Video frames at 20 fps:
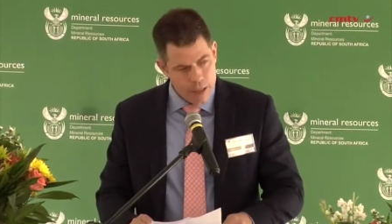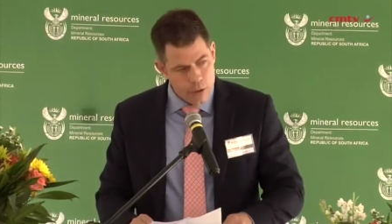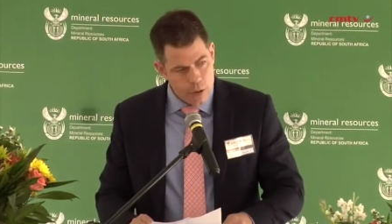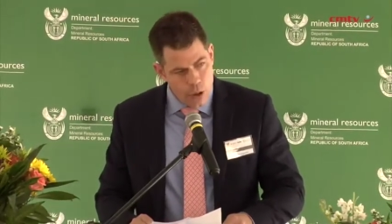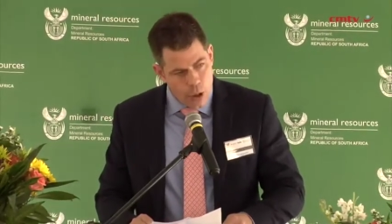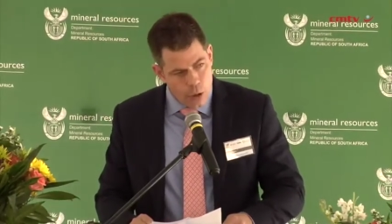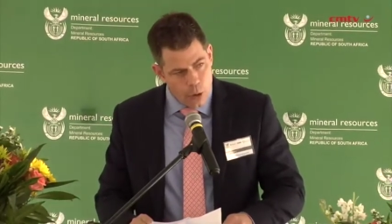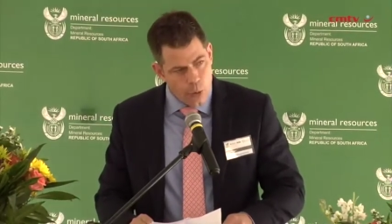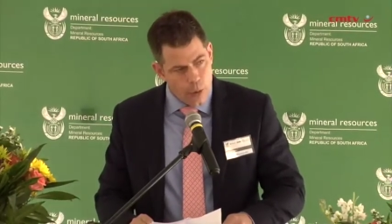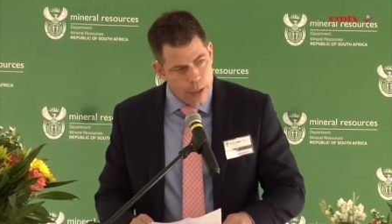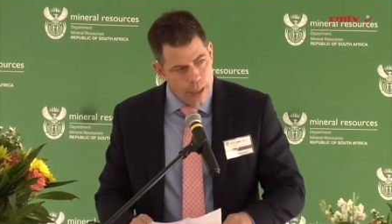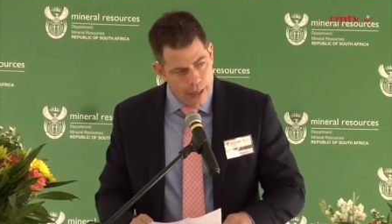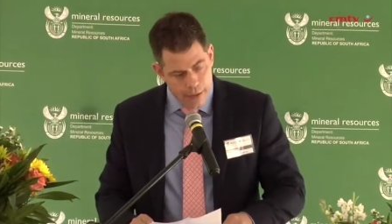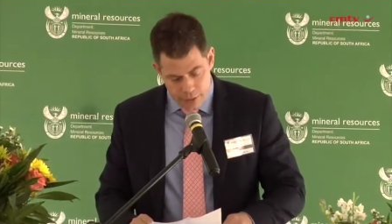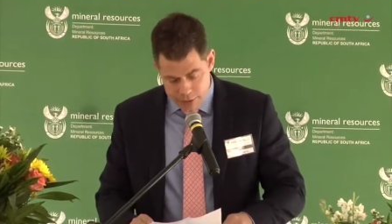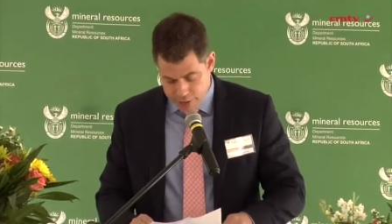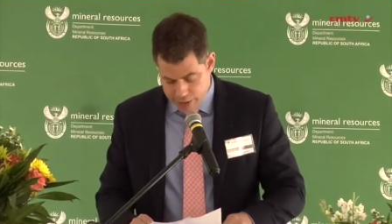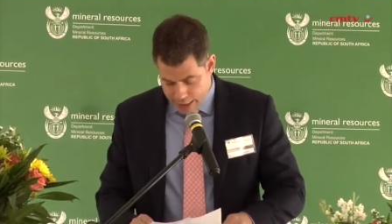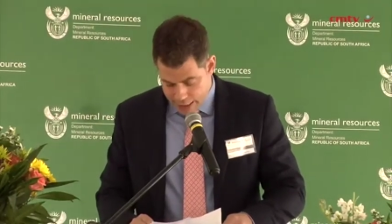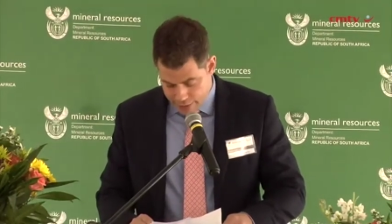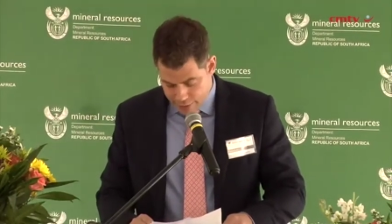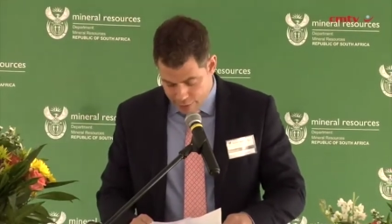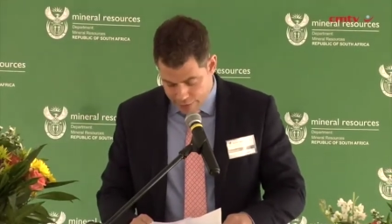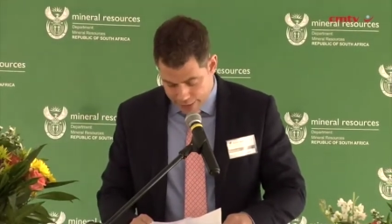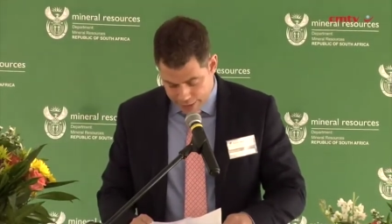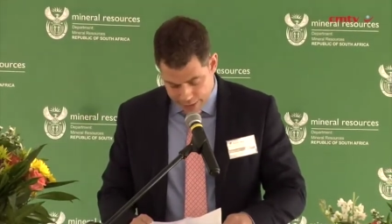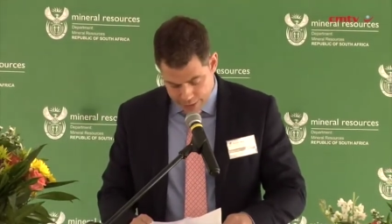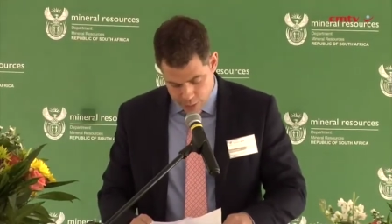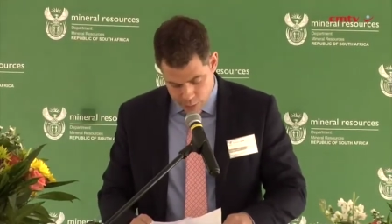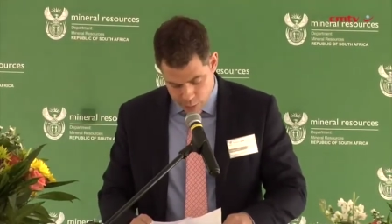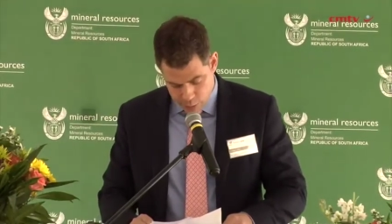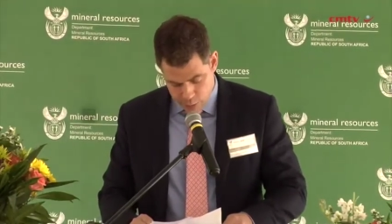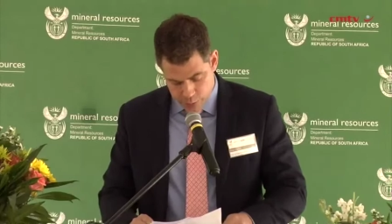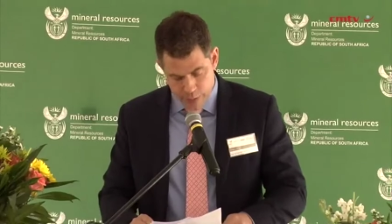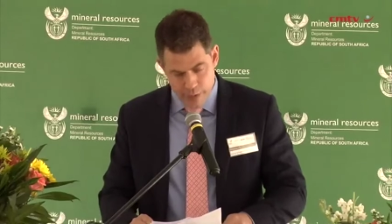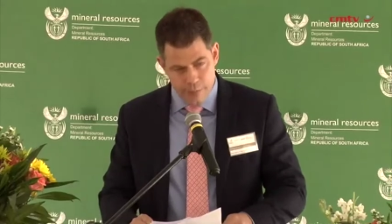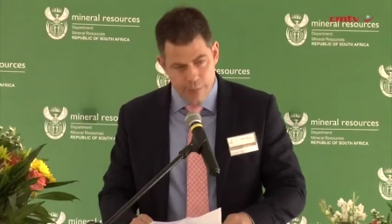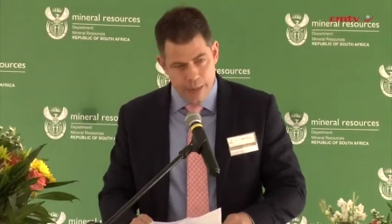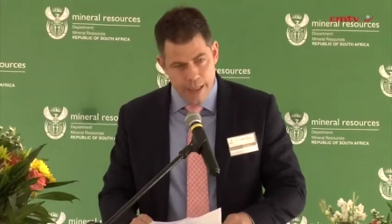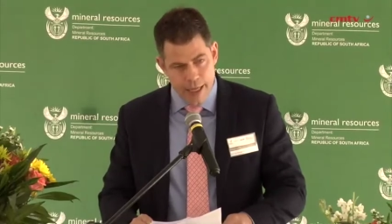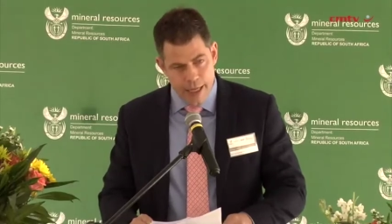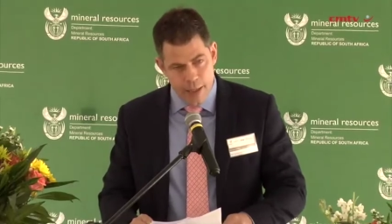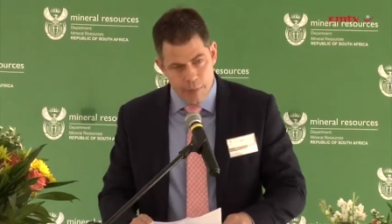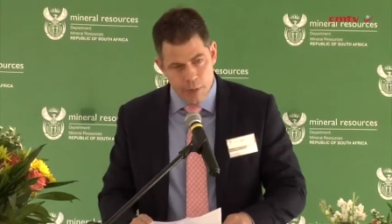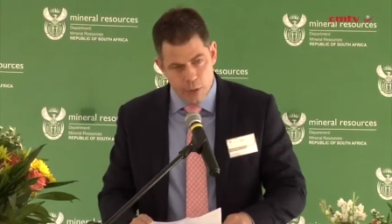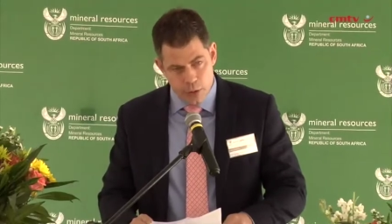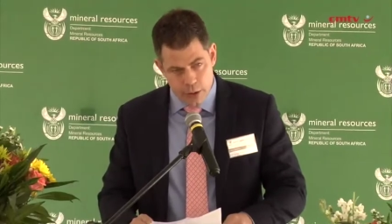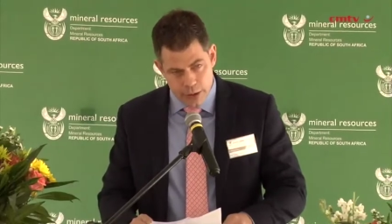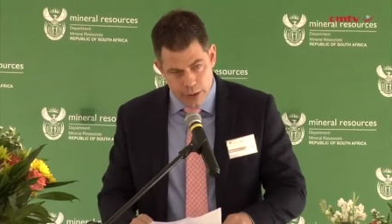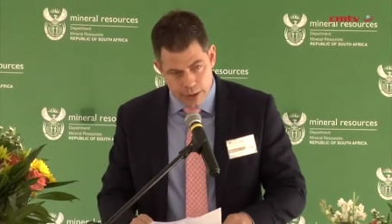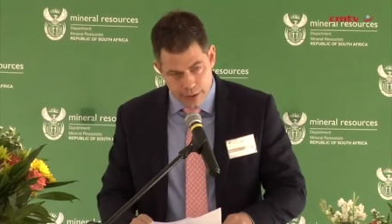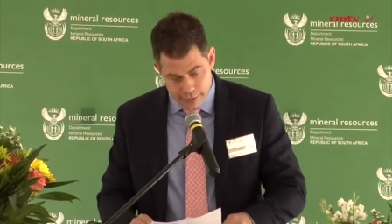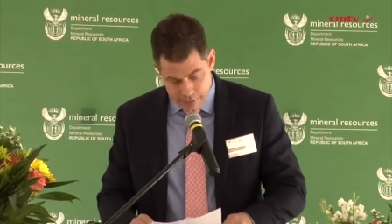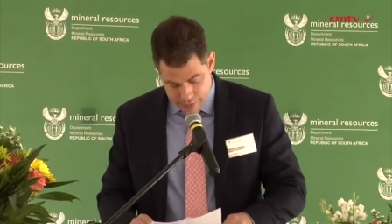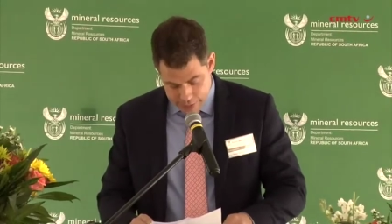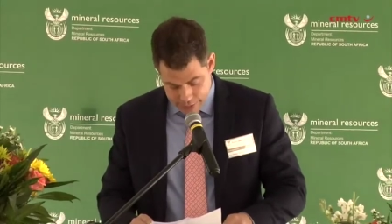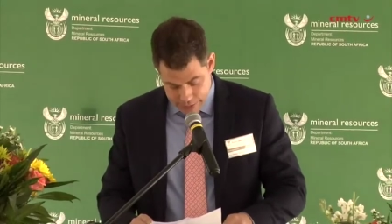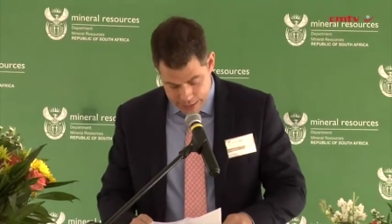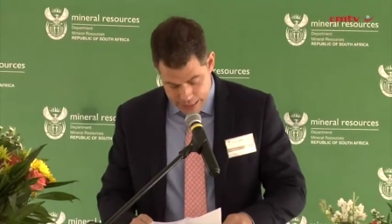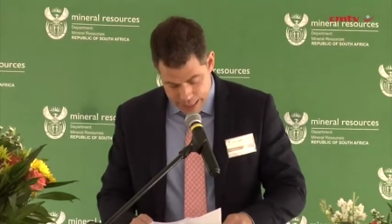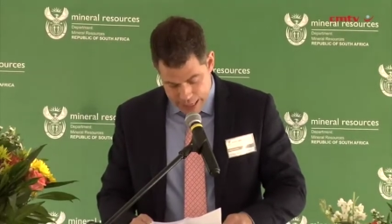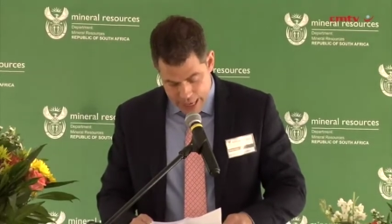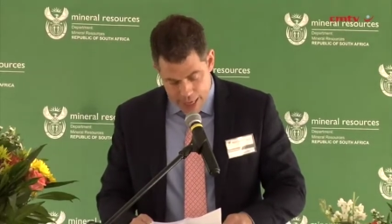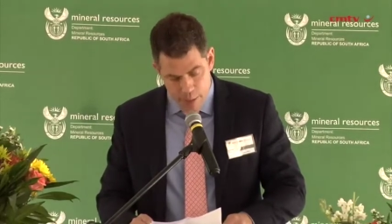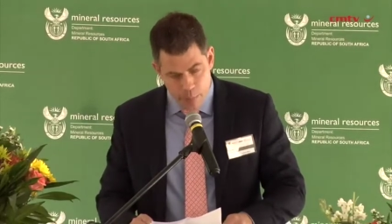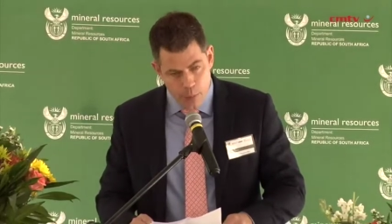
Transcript: Nowhere else in Africa would we have been able to deliver a